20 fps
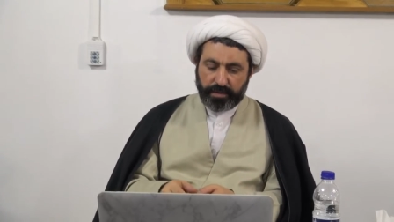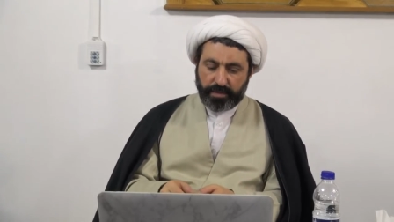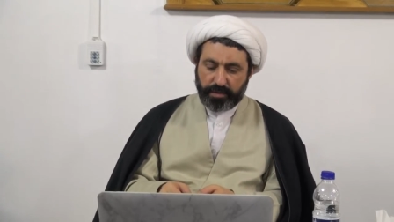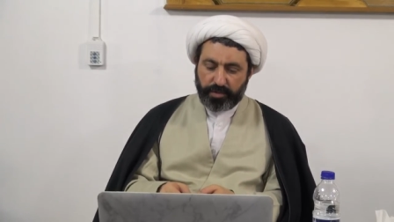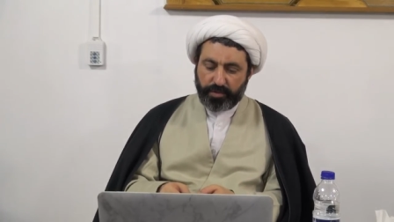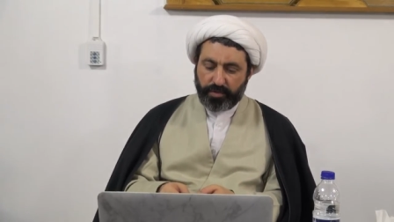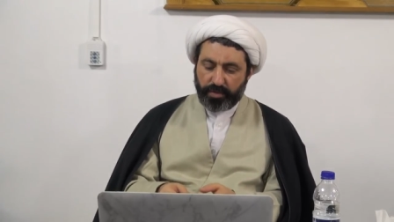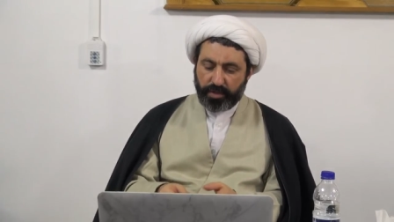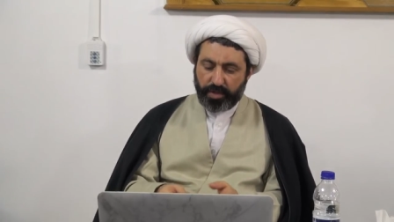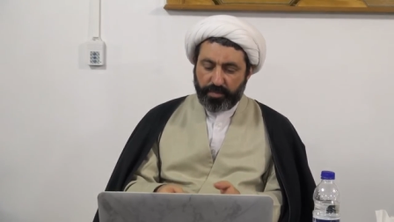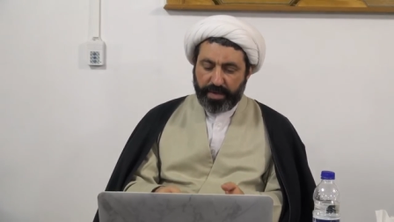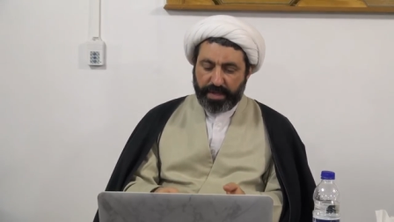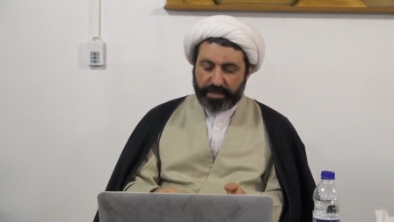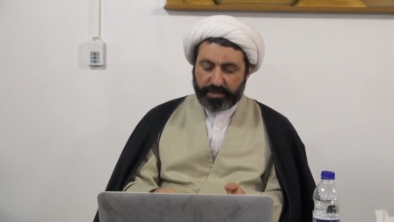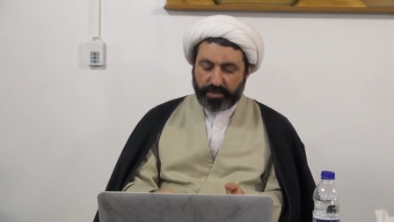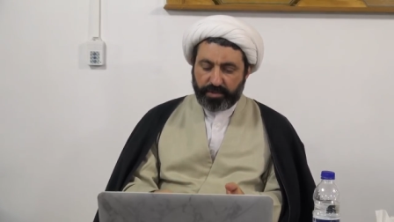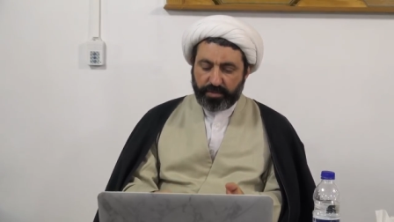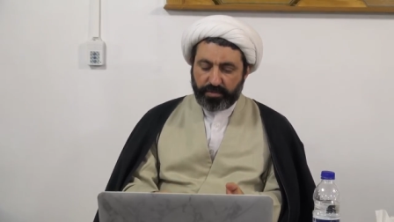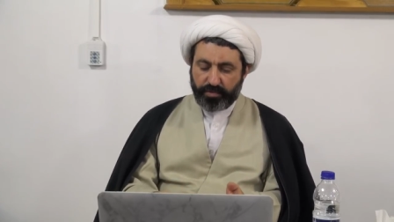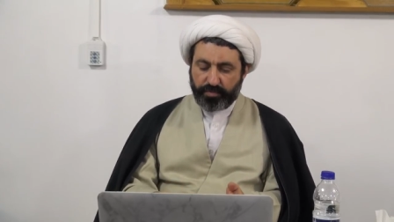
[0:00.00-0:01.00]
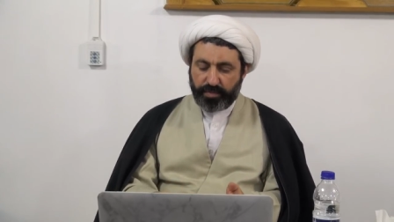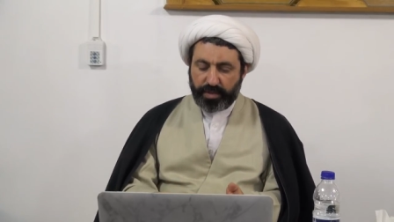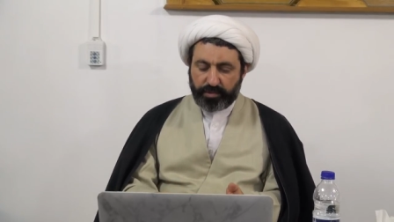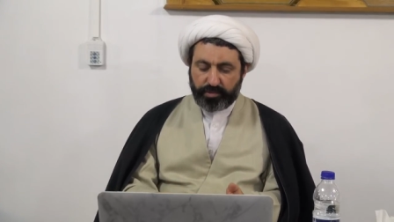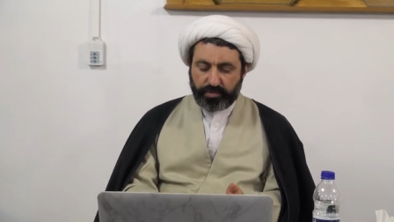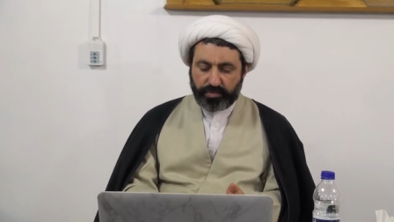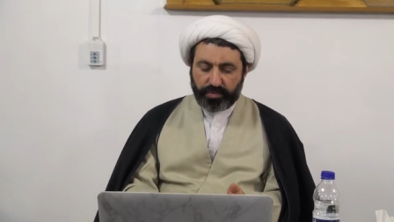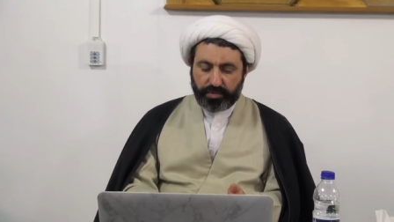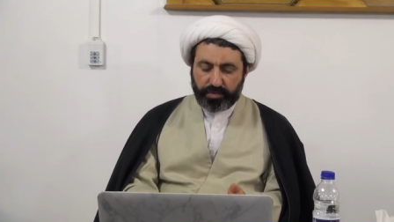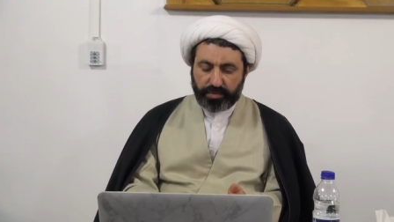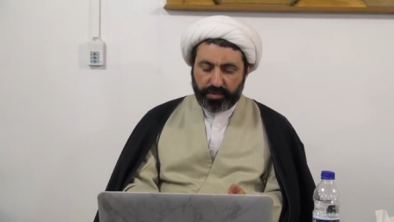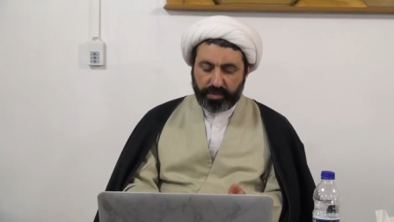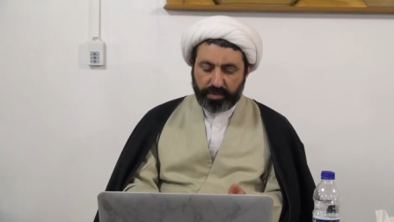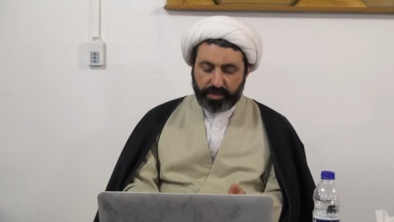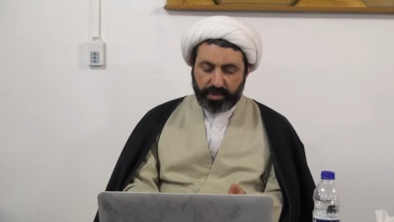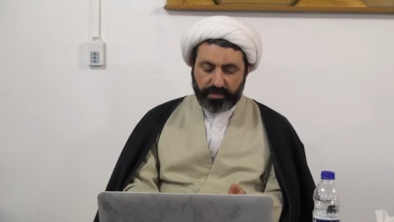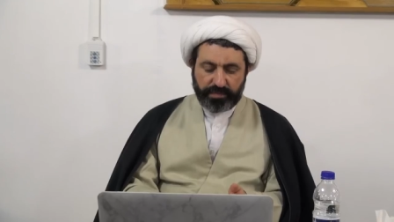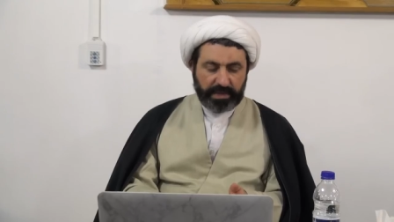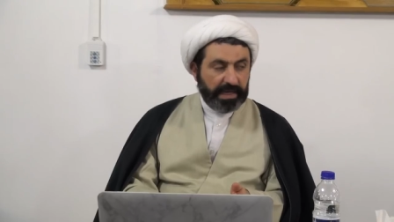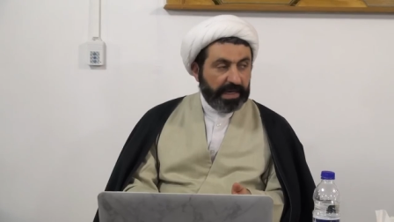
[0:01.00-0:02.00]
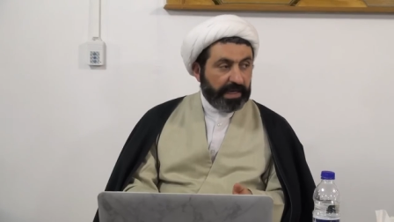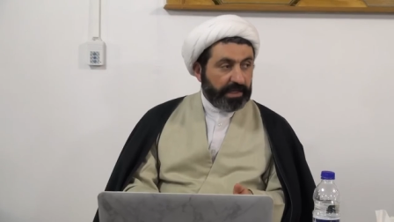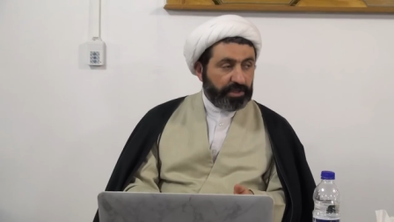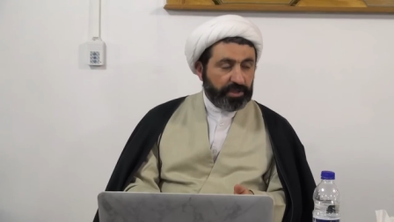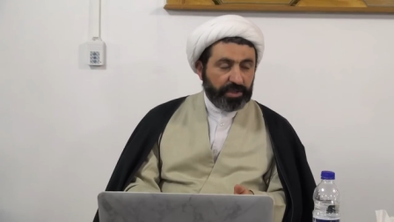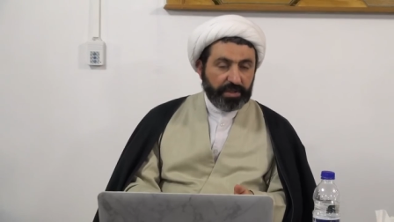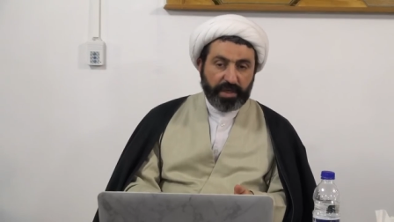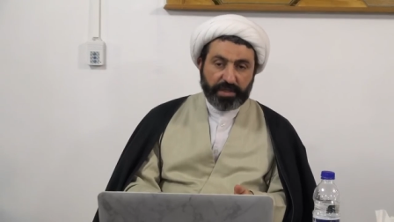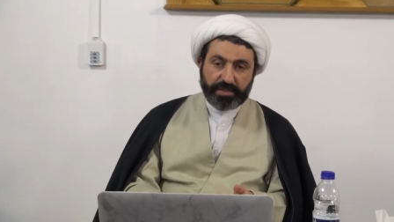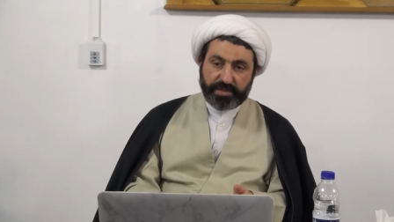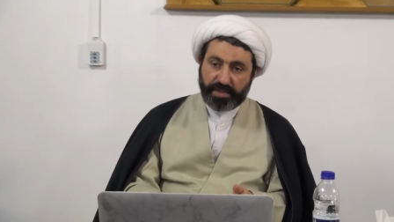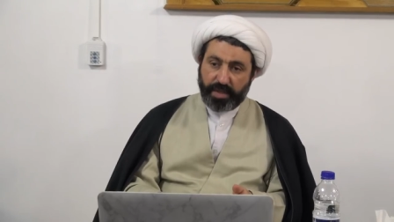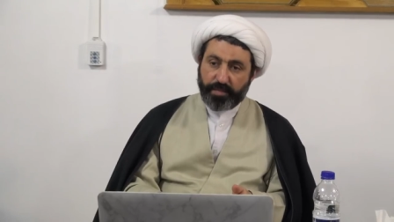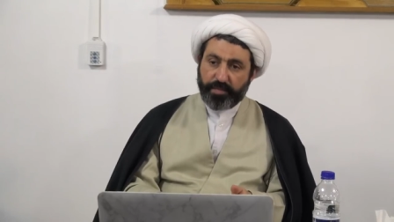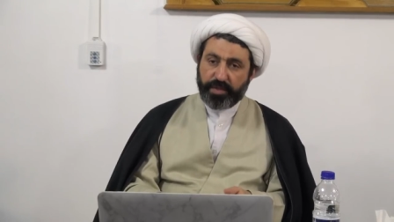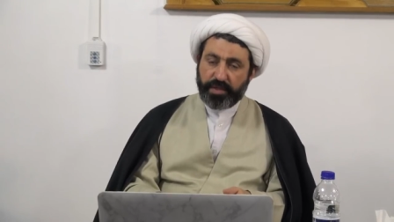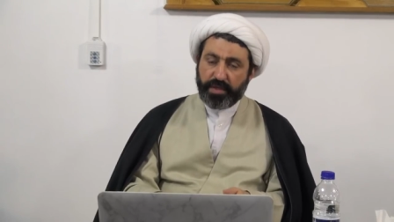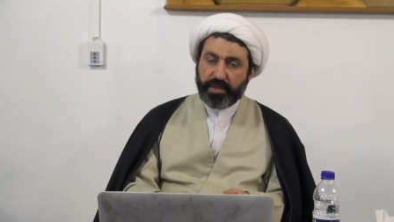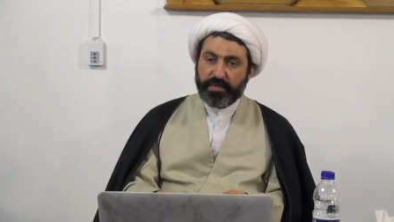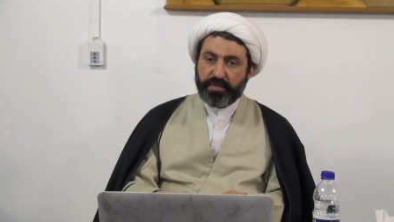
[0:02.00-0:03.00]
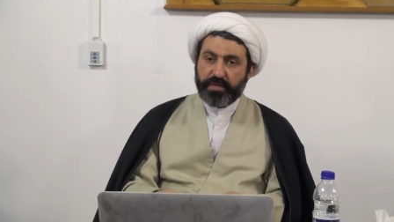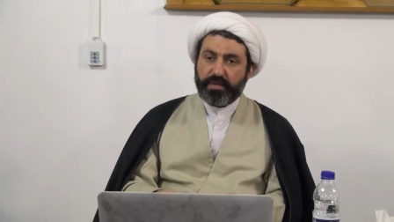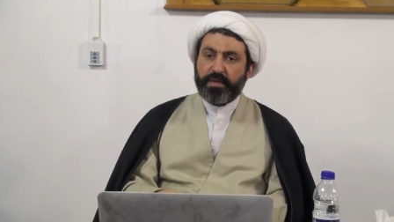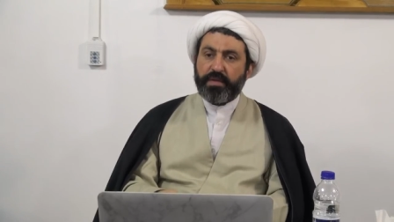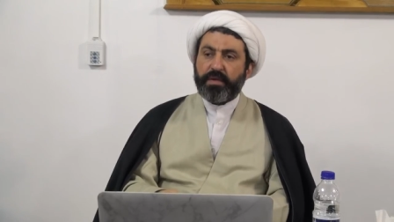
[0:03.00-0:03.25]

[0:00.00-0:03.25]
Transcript: You know, imagine you want to give a lecture on something